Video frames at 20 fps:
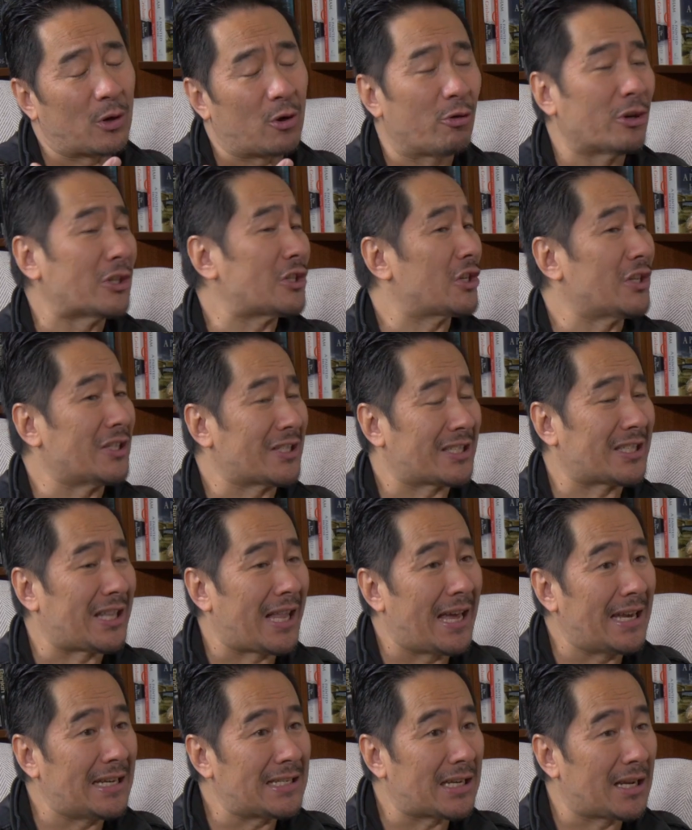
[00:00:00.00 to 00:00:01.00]
Christian
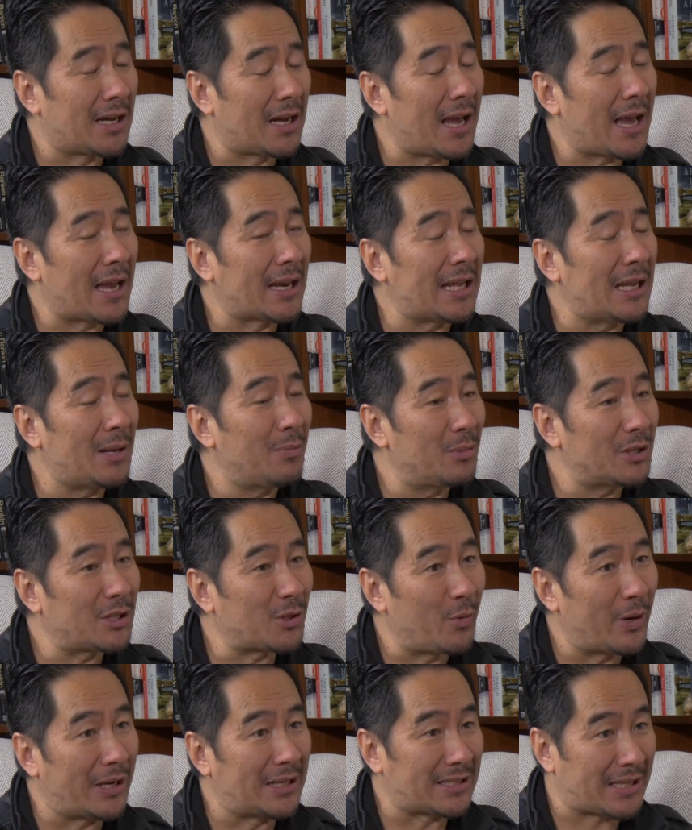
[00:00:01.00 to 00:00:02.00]
Slater, and in
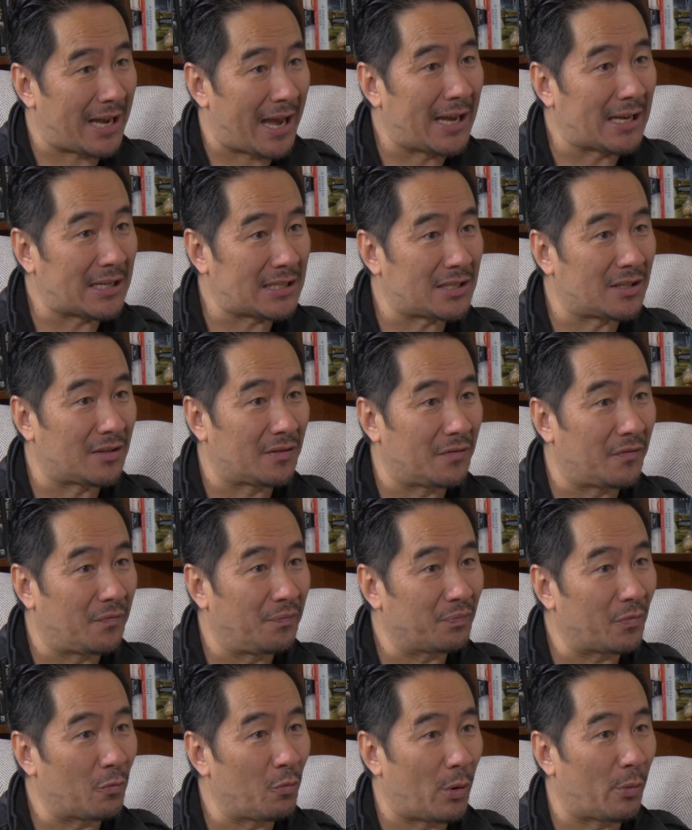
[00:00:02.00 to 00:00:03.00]
between takes of
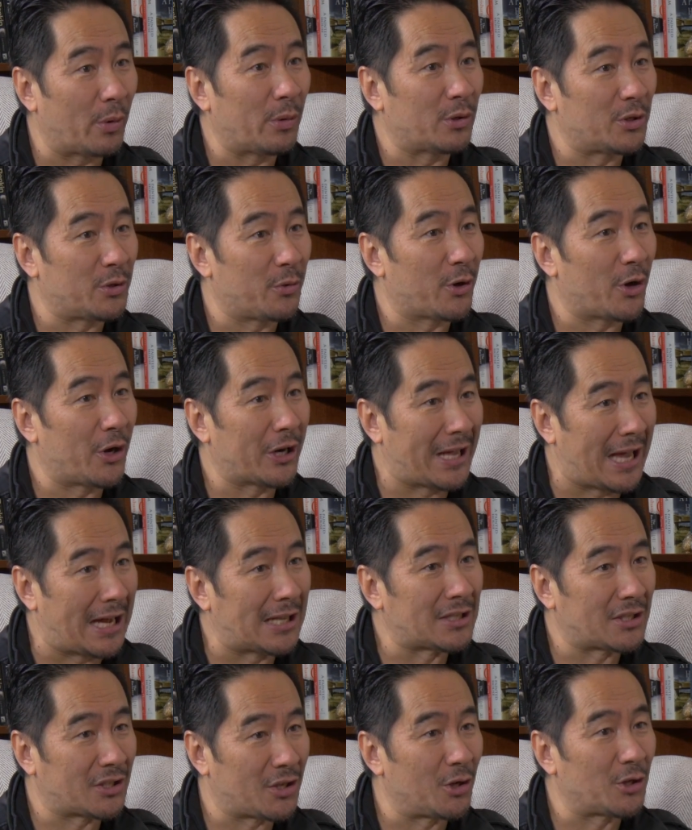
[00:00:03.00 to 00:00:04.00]
what we were doing on
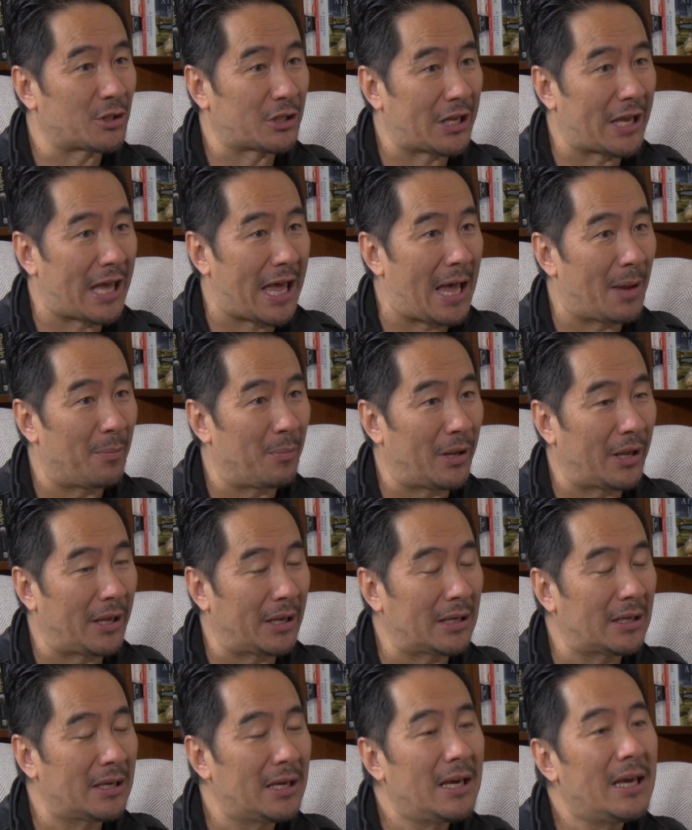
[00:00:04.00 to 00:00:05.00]
Guns, Girls and
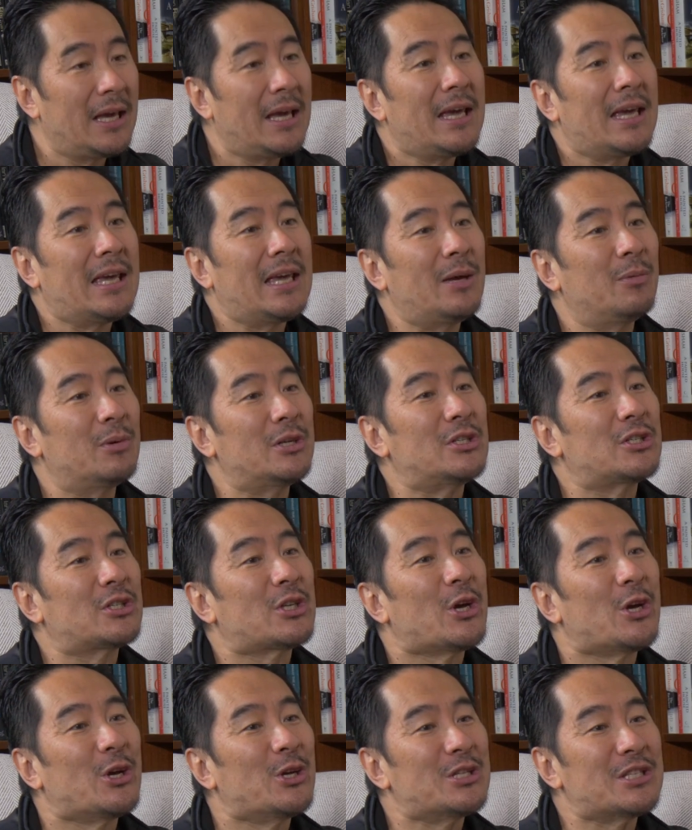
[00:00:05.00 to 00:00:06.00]
Gambling, he would
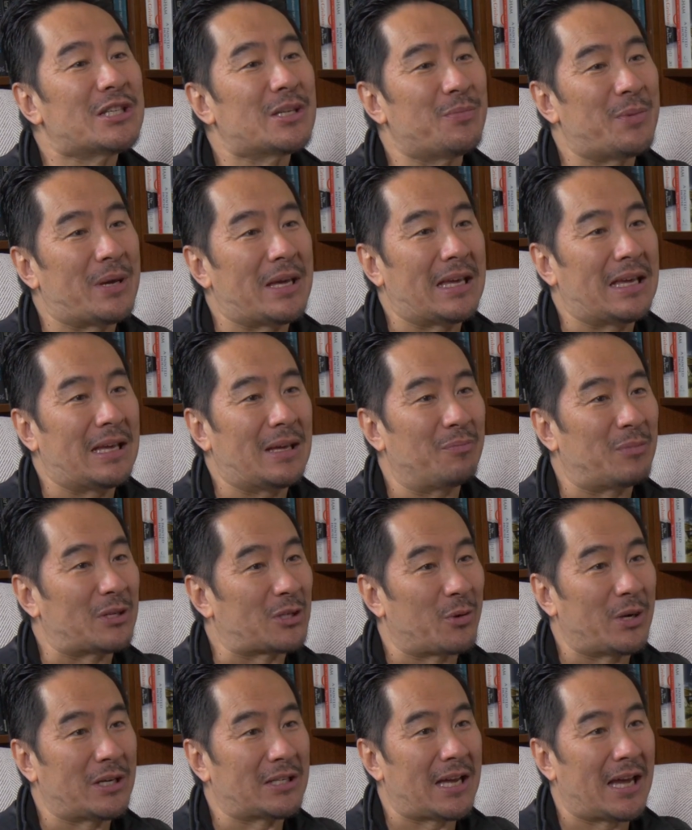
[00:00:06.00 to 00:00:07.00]
turn to me
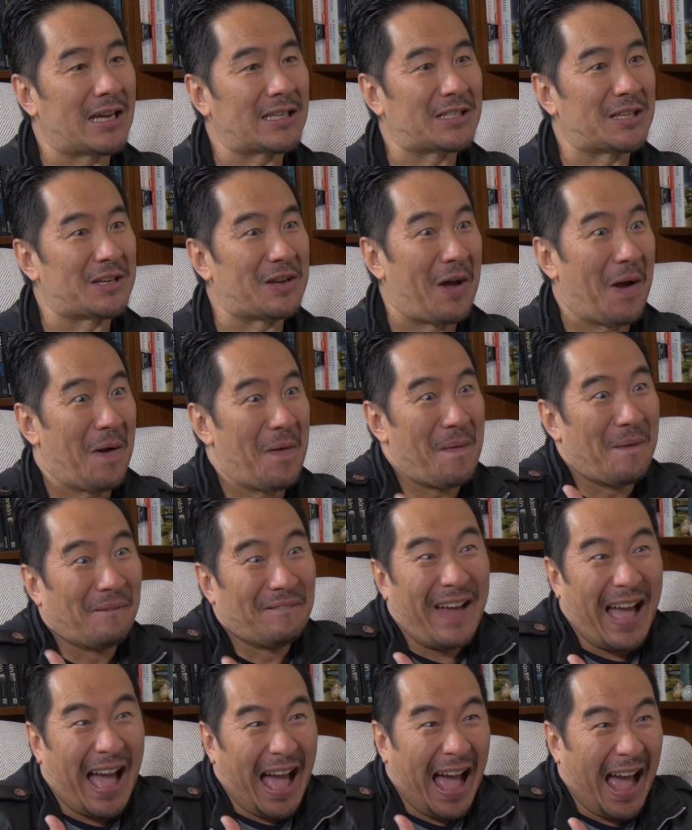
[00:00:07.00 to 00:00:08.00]
between takes and go,
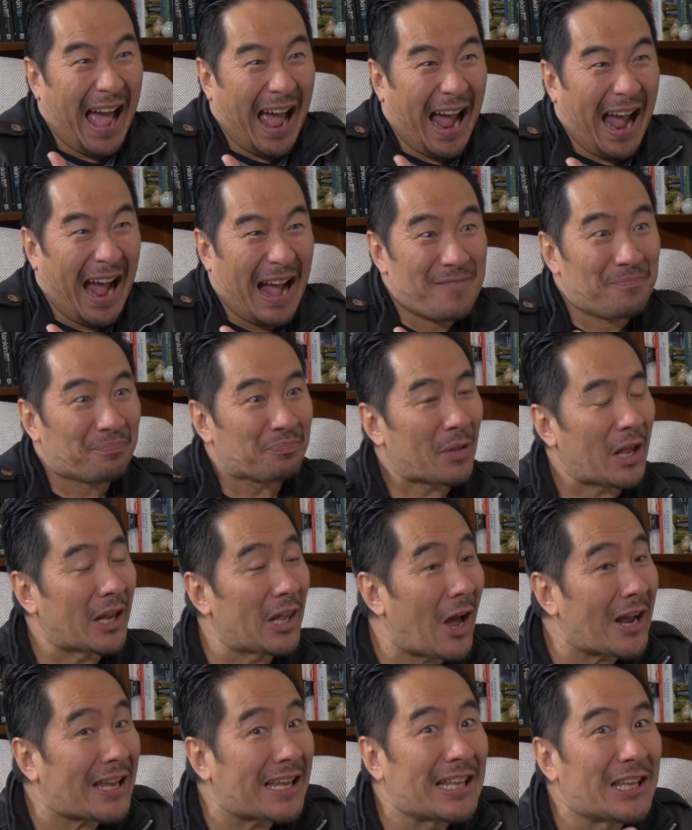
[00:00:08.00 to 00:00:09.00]

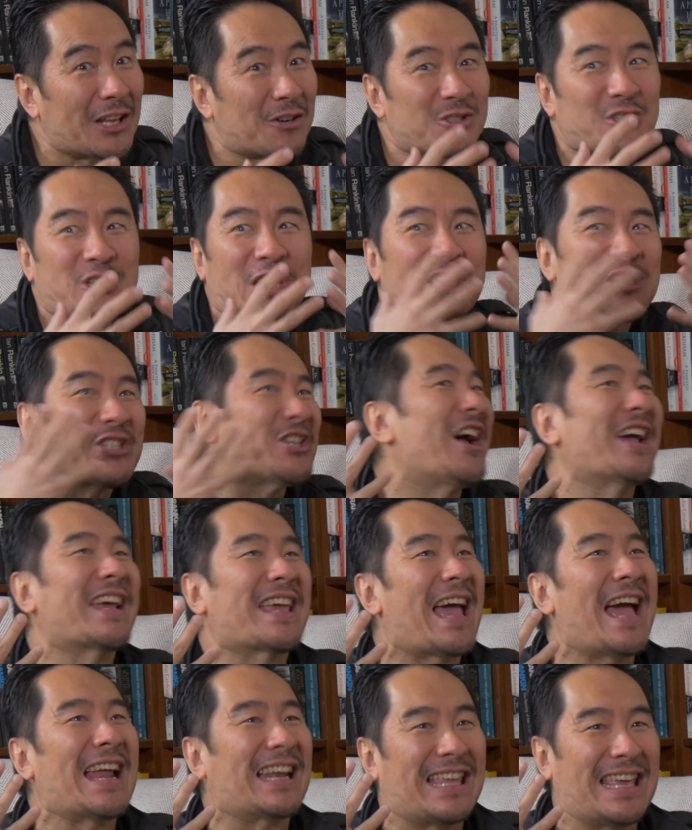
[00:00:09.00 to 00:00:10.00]
like a little Cheshire
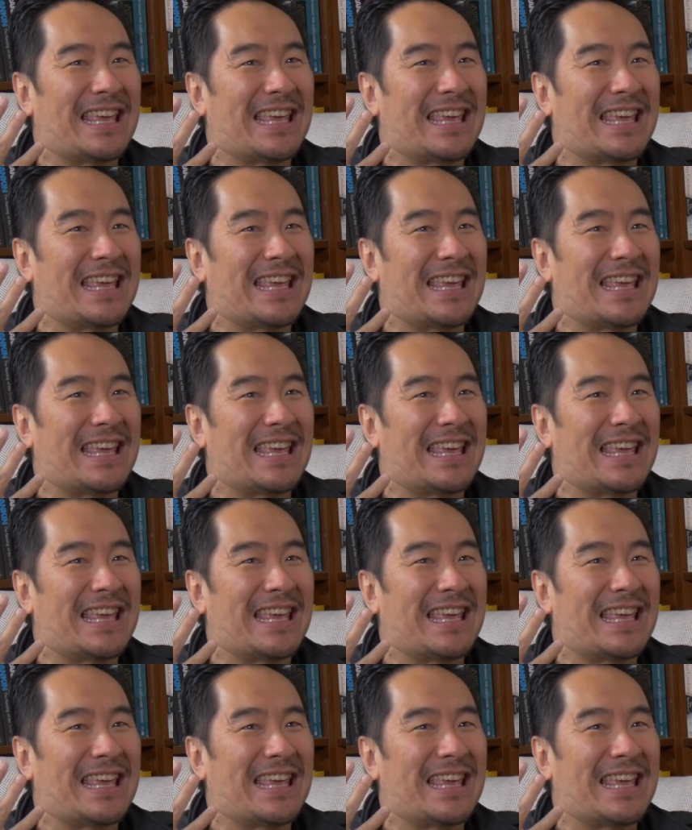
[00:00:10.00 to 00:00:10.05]
Cat